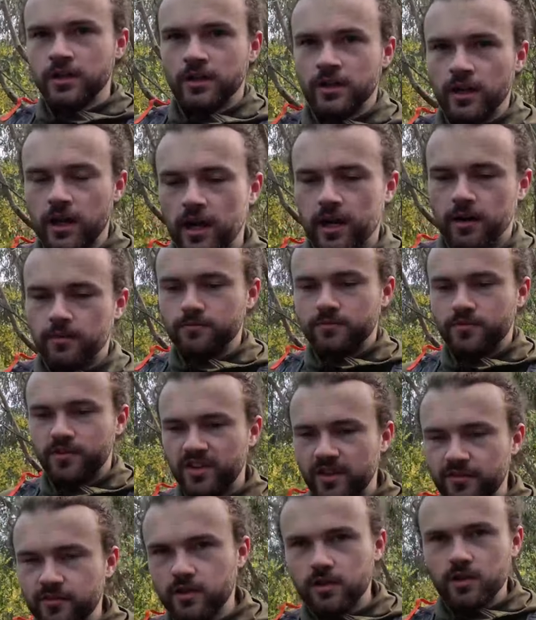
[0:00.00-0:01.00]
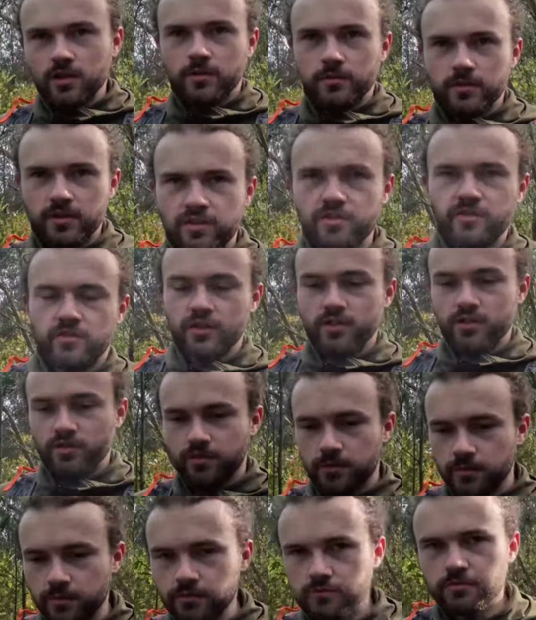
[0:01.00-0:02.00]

7-kilometre stretch from the